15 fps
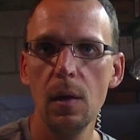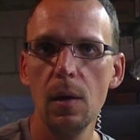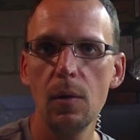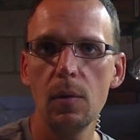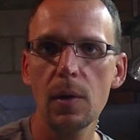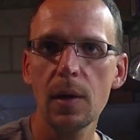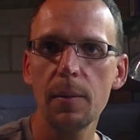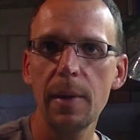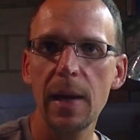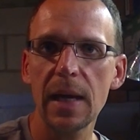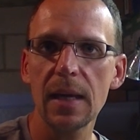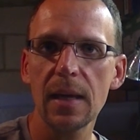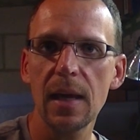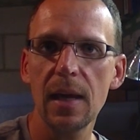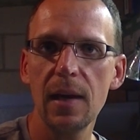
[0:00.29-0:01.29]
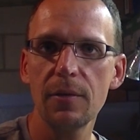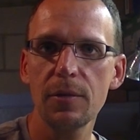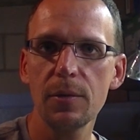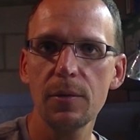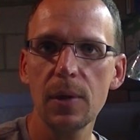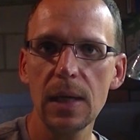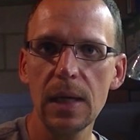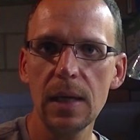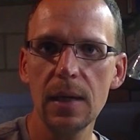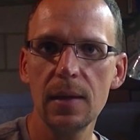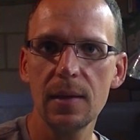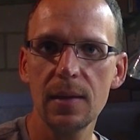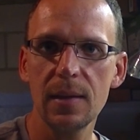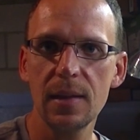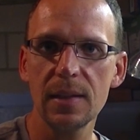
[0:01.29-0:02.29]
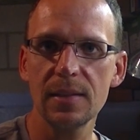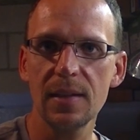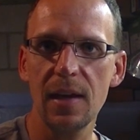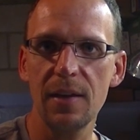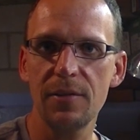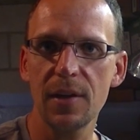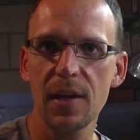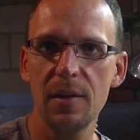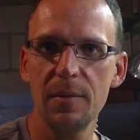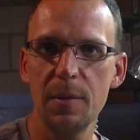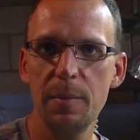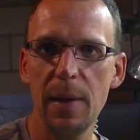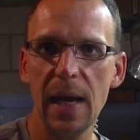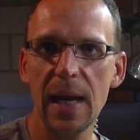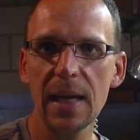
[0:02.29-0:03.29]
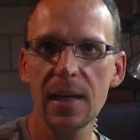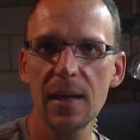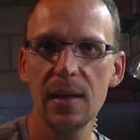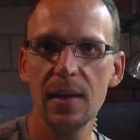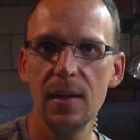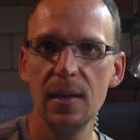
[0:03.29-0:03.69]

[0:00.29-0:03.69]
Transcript: Welcome back again, everyone. Thanks a lot for coming back.